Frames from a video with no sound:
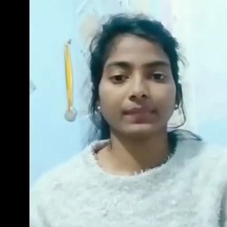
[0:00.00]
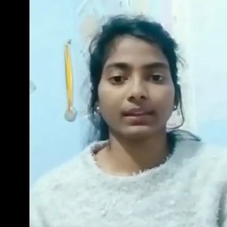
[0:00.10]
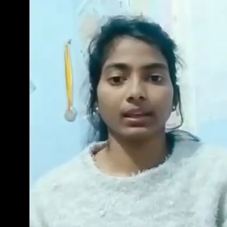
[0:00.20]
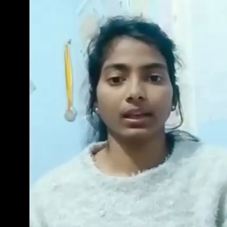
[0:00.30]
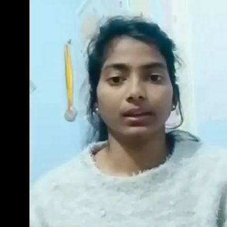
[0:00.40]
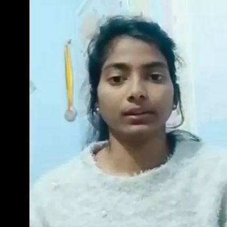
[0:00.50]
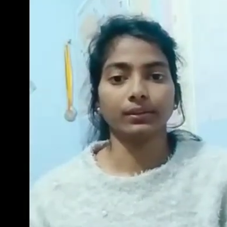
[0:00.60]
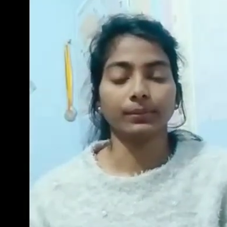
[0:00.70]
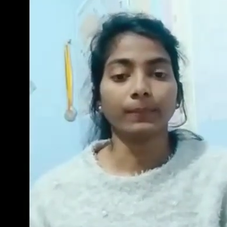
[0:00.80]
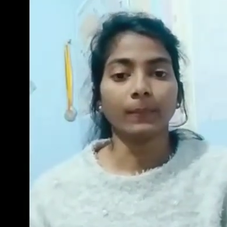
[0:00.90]
And
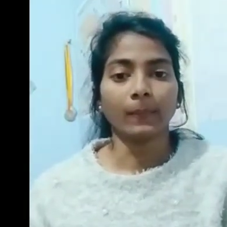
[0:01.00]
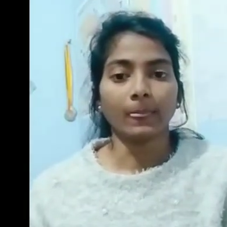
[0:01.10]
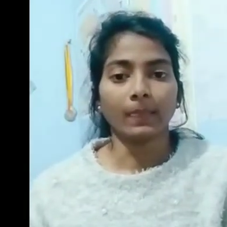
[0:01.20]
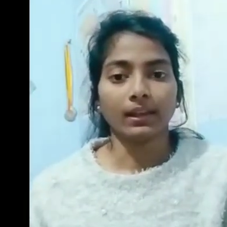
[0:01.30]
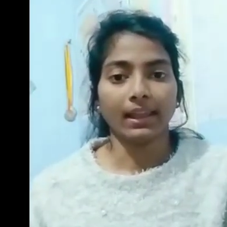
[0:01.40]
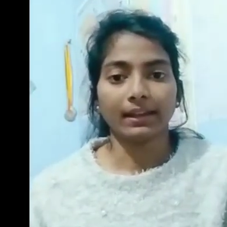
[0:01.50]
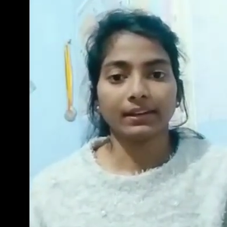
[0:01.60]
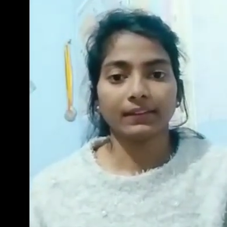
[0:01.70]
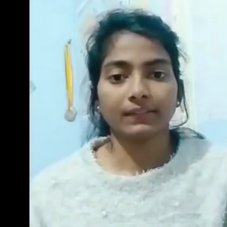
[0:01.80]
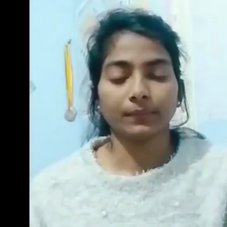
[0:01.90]
like
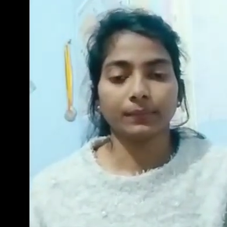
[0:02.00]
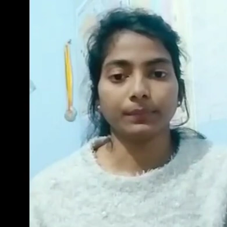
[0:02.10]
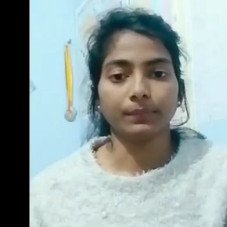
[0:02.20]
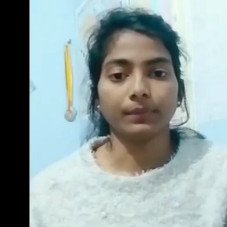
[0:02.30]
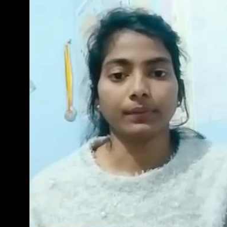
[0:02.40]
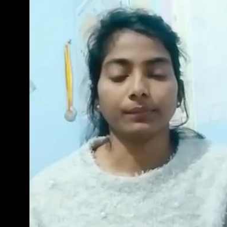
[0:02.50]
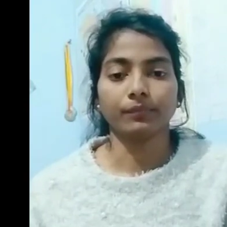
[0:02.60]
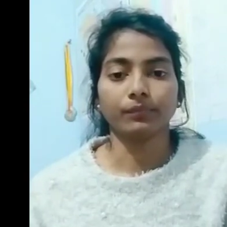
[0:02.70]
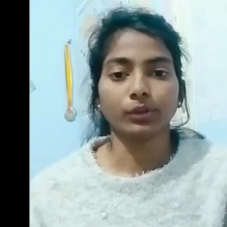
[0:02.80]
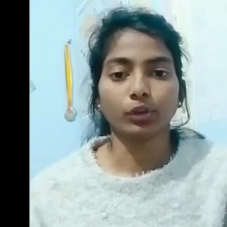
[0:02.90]
that,
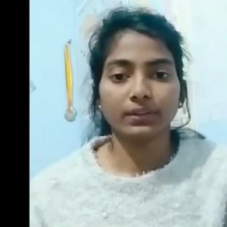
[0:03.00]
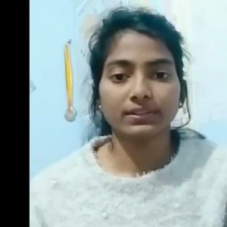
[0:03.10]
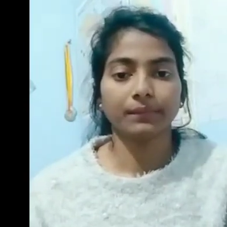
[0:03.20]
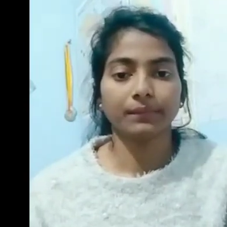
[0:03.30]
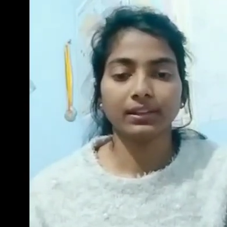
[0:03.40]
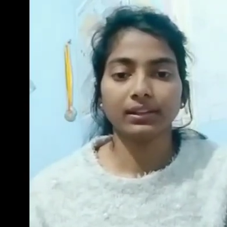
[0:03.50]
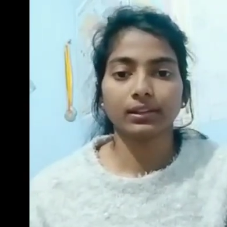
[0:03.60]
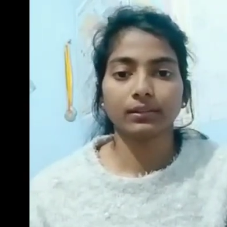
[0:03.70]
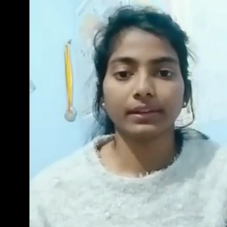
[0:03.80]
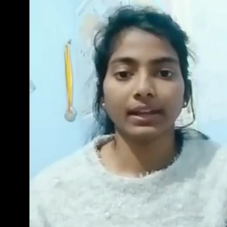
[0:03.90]
because every
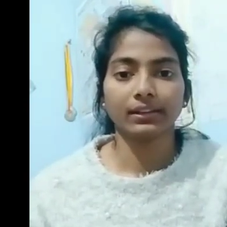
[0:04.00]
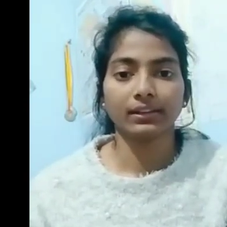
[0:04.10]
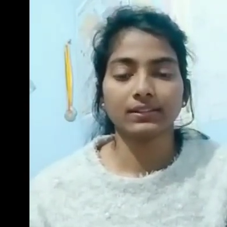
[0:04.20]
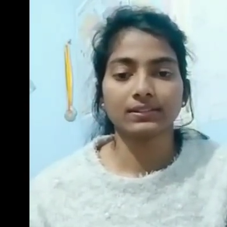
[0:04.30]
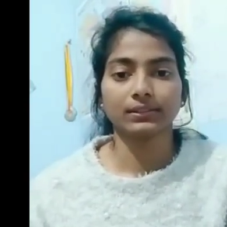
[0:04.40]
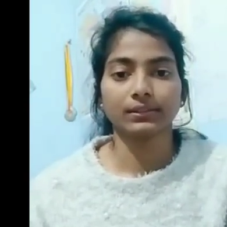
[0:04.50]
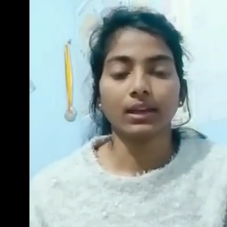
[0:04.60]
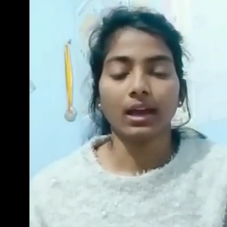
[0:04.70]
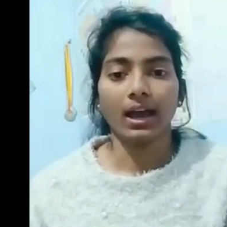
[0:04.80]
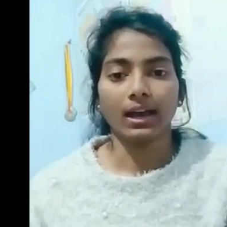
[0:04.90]
year varieties
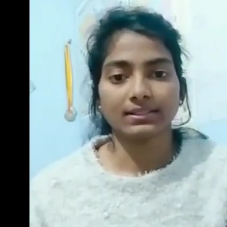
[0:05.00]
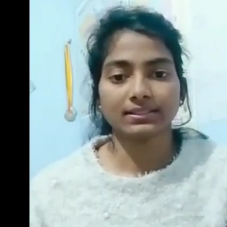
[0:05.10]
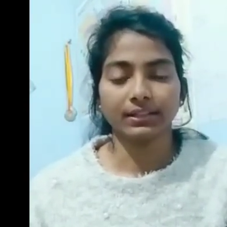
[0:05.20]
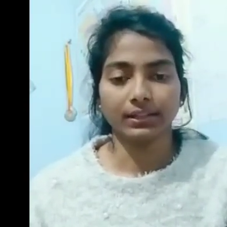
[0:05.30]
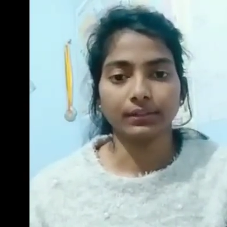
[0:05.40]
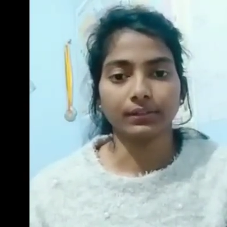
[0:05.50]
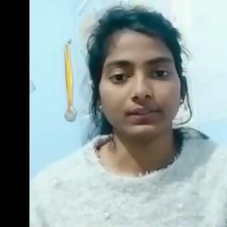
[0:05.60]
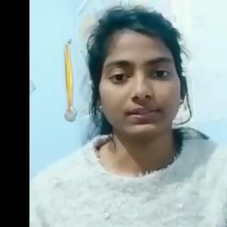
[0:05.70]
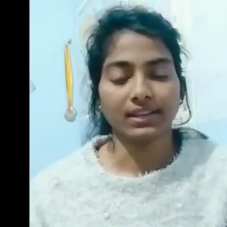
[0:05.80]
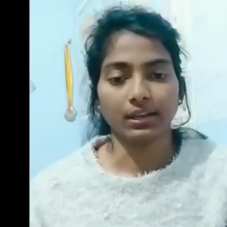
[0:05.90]
asked in
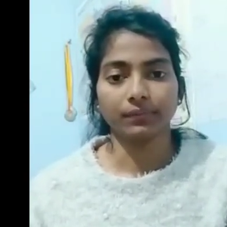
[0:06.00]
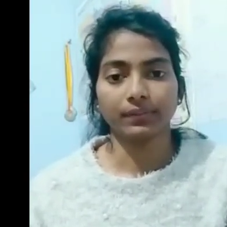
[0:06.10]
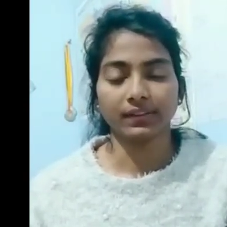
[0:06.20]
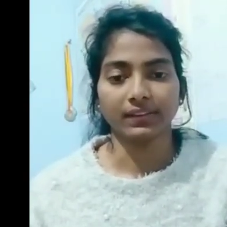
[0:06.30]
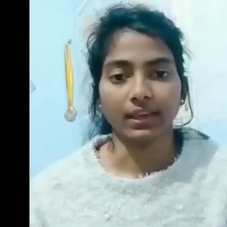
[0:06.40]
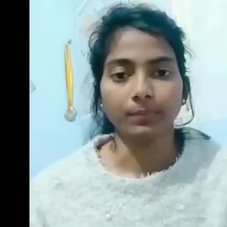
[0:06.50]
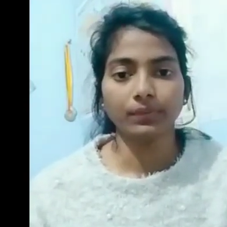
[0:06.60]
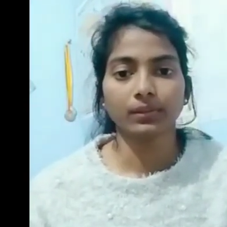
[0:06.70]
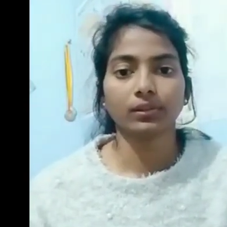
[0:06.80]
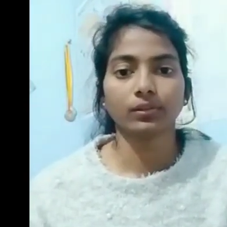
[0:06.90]
JRF
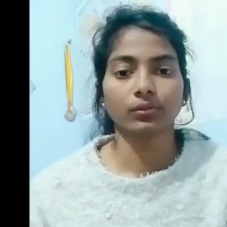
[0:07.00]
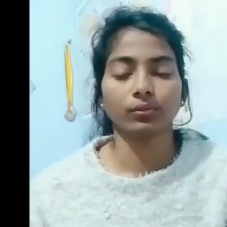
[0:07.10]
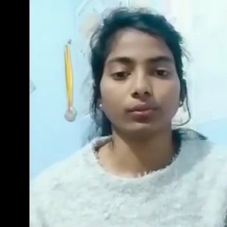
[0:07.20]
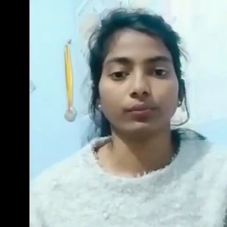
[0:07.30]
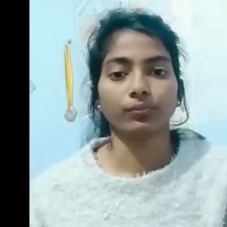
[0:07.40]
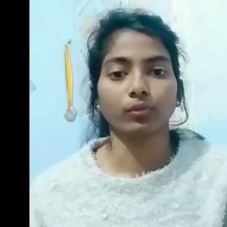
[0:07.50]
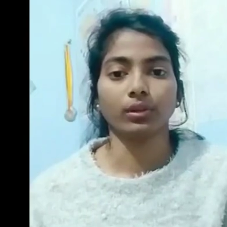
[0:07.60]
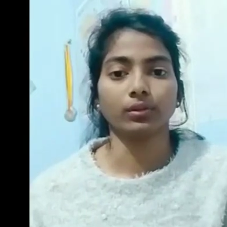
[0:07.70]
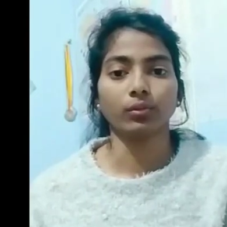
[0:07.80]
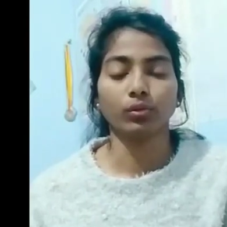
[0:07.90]
exams. So
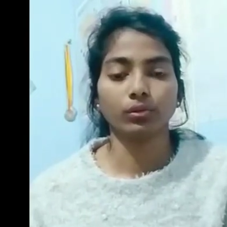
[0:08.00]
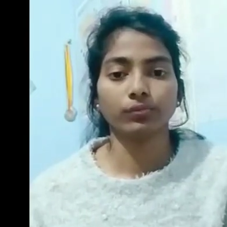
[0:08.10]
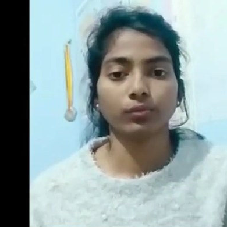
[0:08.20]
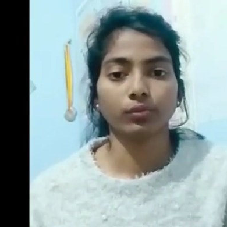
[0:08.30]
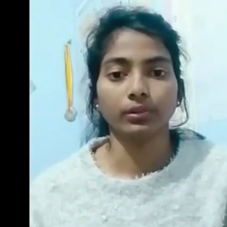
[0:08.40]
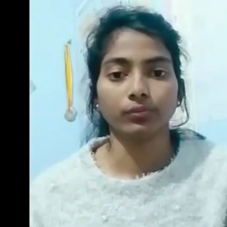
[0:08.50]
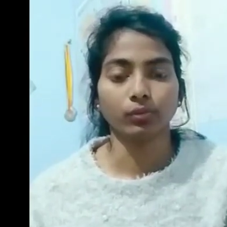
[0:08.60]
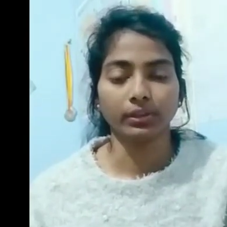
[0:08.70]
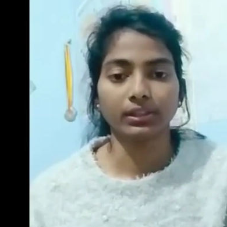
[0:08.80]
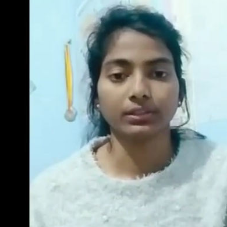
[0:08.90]
in whole
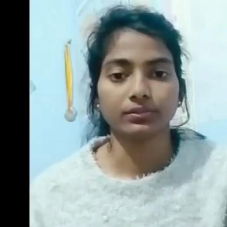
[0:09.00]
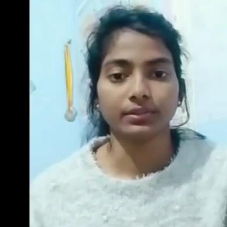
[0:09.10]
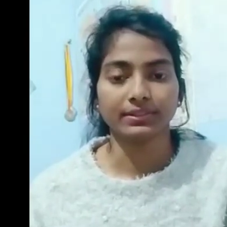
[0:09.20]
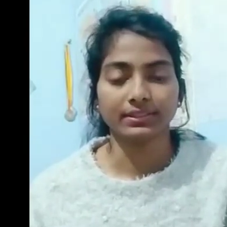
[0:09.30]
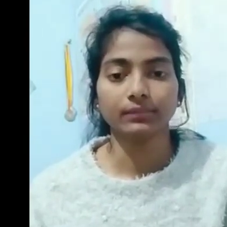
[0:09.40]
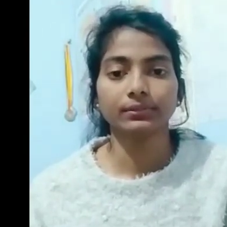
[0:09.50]
floriculture itself,